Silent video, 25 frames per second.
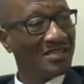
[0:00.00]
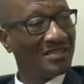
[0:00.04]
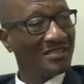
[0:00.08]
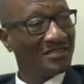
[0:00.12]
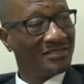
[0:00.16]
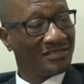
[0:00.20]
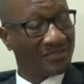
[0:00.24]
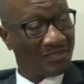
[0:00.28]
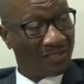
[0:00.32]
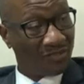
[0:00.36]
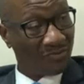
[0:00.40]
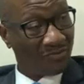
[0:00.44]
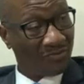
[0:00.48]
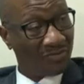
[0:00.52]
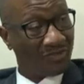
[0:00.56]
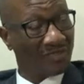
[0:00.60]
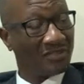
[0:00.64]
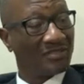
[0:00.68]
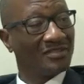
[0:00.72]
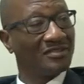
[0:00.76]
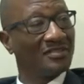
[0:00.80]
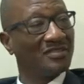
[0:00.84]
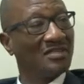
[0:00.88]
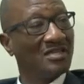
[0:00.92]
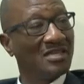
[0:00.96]
is
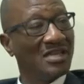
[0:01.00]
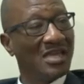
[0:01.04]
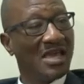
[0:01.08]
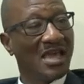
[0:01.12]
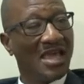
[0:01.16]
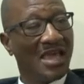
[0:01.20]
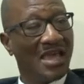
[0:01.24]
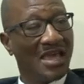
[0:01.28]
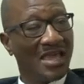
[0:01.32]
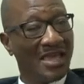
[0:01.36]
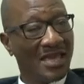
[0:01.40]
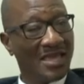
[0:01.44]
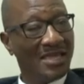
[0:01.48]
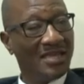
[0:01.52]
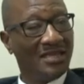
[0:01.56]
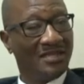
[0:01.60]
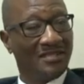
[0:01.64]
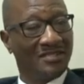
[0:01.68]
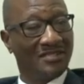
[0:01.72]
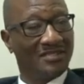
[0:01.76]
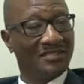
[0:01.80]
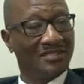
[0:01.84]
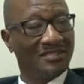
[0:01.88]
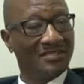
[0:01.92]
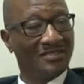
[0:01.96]
leaving,
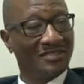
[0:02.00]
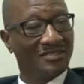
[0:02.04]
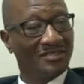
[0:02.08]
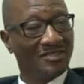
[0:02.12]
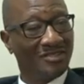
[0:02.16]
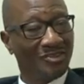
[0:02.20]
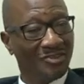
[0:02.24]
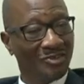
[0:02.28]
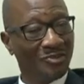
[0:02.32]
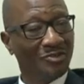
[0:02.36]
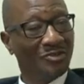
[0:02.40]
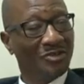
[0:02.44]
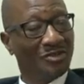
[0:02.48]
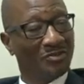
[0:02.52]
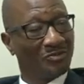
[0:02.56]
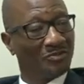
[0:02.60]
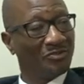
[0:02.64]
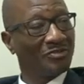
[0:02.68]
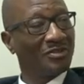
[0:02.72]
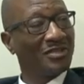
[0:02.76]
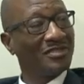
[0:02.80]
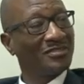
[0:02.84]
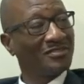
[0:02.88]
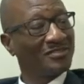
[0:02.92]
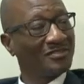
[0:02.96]
and you and
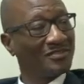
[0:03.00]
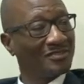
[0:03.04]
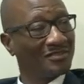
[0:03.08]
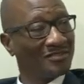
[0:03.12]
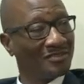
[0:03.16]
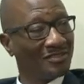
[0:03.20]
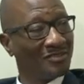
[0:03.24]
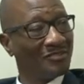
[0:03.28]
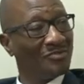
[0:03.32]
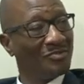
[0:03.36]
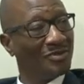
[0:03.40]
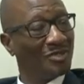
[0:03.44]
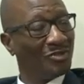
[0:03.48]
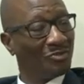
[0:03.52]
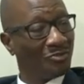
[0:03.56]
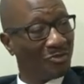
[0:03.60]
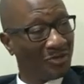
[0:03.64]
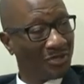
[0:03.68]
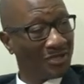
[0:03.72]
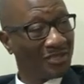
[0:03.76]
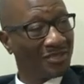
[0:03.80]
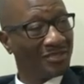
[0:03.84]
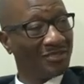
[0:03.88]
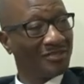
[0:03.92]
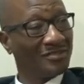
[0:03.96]
Francis have been
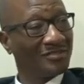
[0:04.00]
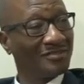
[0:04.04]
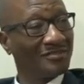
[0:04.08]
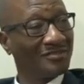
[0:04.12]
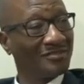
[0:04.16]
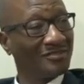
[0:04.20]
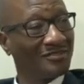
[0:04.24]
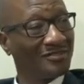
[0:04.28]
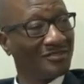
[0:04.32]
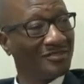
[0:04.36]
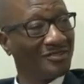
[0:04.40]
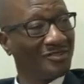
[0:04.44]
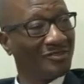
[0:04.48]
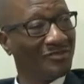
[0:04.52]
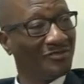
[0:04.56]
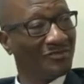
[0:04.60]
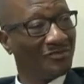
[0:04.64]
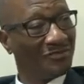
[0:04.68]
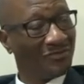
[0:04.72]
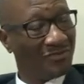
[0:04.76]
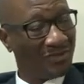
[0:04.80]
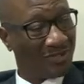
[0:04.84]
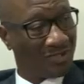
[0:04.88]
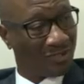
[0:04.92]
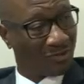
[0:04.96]
working
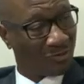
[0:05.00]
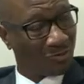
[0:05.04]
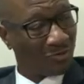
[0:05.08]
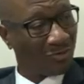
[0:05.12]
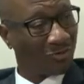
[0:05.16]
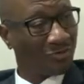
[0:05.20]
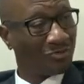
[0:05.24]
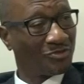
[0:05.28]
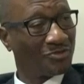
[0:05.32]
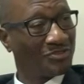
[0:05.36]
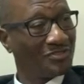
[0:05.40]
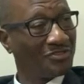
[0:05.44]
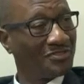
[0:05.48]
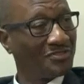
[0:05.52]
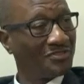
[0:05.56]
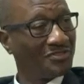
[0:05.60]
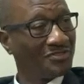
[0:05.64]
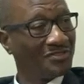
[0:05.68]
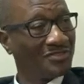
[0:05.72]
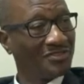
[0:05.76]
very close,